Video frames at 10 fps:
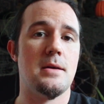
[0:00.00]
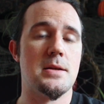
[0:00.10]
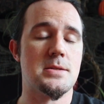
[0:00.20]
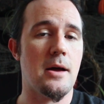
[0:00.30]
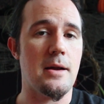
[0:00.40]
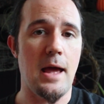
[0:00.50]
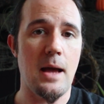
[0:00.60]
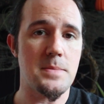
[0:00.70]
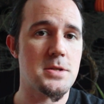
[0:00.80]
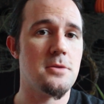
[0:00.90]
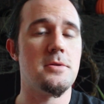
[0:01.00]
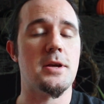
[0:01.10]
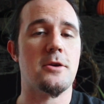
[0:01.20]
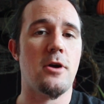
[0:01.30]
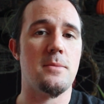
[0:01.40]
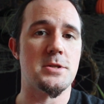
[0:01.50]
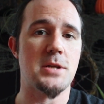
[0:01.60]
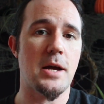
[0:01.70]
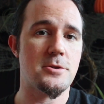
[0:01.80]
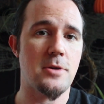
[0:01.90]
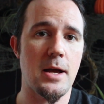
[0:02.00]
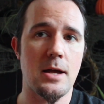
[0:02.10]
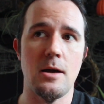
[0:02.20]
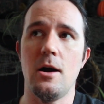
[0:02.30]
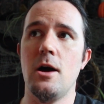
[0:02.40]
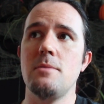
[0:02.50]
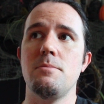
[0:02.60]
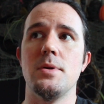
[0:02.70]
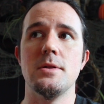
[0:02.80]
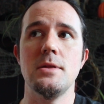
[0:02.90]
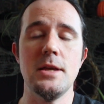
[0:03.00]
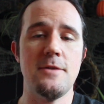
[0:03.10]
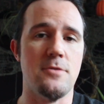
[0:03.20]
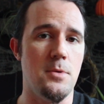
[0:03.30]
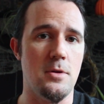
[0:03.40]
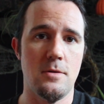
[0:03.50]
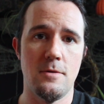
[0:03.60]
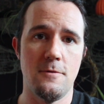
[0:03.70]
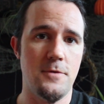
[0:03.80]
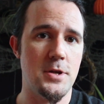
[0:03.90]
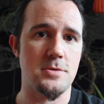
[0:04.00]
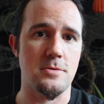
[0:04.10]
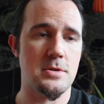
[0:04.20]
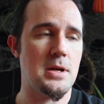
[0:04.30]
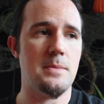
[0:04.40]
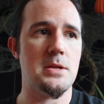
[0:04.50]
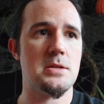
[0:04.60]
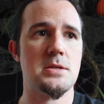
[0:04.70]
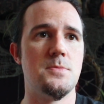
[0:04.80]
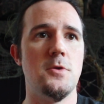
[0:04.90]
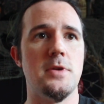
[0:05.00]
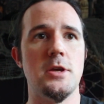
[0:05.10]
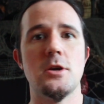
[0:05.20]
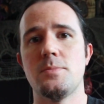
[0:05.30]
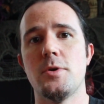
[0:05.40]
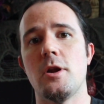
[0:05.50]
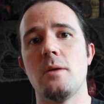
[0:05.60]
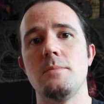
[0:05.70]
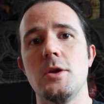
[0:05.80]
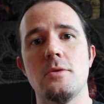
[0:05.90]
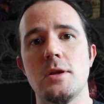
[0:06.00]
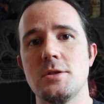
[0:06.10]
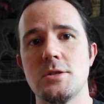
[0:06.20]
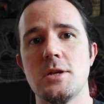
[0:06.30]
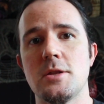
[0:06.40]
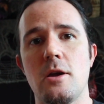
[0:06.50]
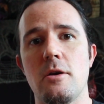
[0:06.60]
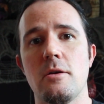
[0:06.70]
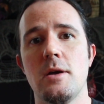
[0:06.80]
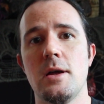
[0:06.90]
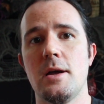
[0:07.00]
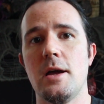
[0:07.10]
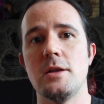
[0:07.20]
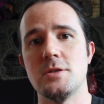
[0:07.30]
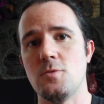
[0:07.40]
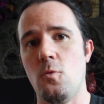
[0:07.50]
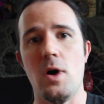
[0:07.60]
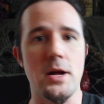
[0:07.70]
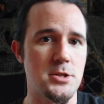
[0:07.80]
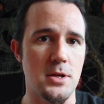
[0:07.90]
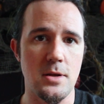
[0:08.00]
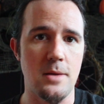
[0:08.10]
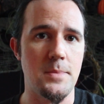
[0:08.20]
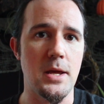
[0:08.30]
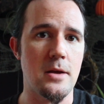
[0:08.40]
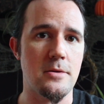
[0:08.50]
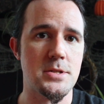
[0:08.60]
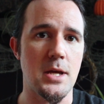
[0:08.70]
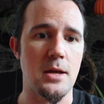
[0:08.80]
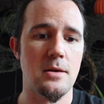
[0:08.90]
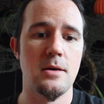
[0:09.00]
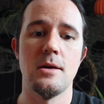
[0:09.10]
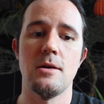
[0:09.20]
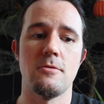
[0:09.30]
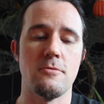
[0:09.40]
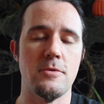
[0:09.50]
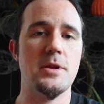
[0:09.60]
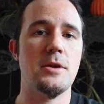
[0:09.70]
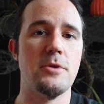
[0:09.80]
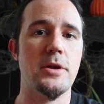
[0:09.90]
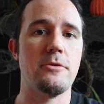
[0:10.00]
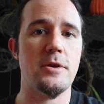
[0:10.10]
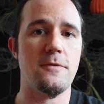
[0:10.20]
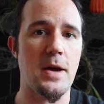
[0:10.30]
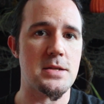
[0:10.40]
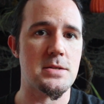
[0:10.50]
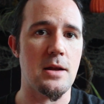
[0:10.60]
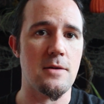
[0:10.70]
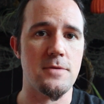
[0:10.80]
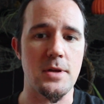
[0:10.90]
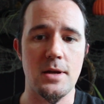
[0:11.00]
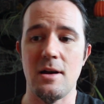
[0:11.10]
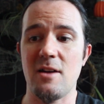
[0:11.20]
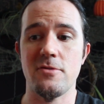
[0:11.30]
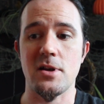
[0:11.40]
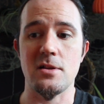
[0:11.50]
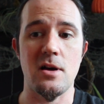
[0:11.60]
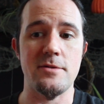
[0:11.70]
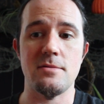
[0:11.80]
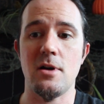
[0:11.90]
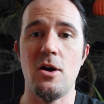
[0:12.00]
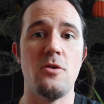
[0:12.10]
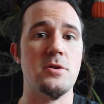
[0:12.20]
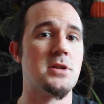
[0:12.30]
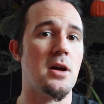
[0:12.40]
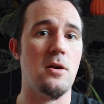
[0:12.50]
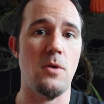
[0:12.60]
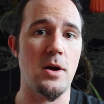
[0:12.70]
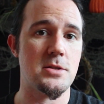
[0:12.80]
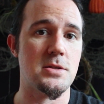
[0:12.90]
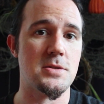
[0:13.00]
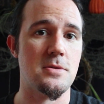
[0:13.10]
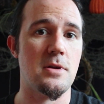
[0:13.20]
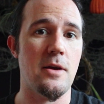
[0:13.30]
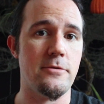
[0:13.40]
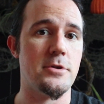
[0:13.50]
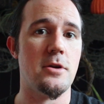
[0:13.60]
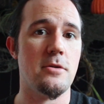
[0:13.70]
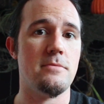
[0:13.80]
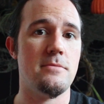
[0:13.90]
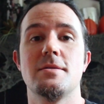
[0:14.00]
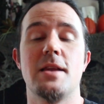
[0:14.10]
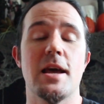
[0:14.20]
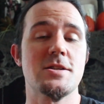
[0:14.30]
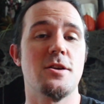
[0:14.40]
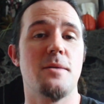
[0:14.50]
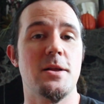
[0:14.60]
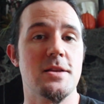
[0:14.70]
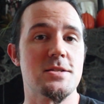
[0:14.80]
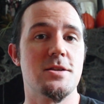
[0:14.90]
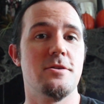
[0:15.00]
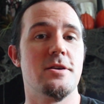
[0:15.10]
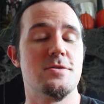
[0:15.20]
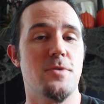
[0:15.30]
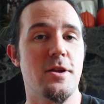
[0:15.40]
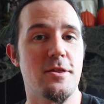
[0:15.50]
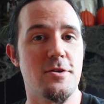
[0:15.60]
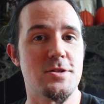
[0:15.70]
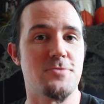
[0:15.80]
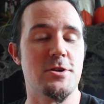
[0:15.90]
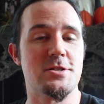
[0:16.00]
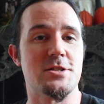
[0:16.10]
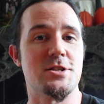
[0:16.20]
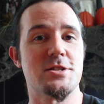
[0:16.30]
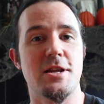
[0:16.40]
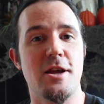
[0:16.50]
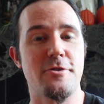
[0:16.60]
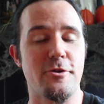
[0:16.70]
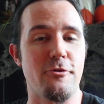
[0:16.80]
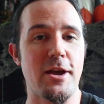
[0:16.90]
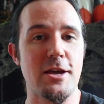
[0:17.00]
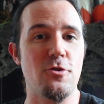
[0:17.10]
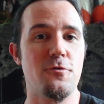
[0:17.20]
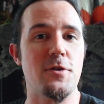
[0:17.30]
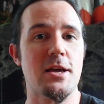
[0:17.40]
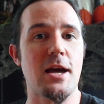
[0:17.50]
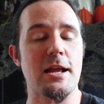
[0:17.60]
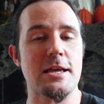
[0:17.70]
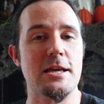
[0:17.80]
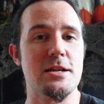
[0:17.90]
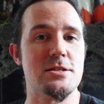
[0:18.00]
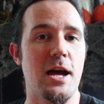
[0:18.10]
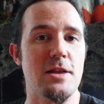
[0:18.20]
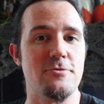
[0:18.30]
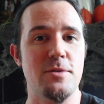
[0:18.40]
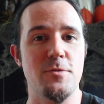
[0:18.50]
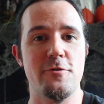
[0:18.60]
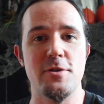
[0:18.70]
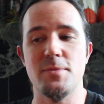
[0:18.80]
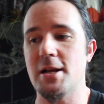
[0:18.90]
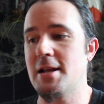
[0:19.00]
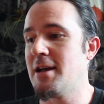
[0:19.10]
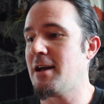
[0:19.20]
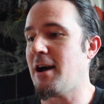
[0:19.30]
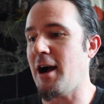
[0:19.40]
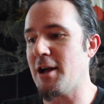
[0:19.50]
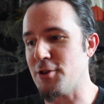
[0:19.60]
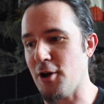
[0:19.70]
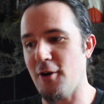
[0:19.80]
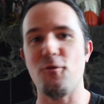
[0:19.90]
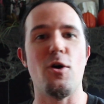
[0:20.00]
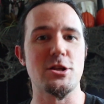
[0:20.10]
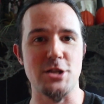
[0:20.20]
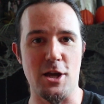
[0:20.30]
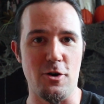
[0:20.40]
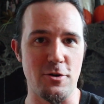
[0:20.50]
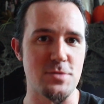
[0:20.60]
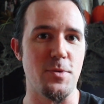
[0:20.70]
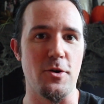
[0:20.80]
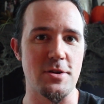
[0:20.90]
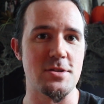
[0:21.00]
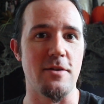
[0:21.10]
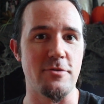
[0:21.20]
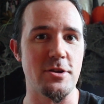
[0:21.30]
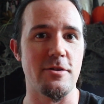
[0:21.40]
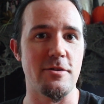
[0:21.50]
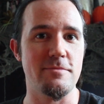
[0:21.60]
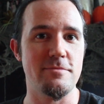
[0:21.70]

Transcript: It's got an absolutely incredible soundtrack, unbelievable visuals. I mean, this movie, you could put it on mute and just sit there and just watch it and be entertained. Really, really, really fascinating flick. I freaking love it. Always gotta watch this one every year. The next one on my list here is one of those ones that's just another great, goofy, kind of kids Halloween movie, but I love watching Hocus Pocus every year.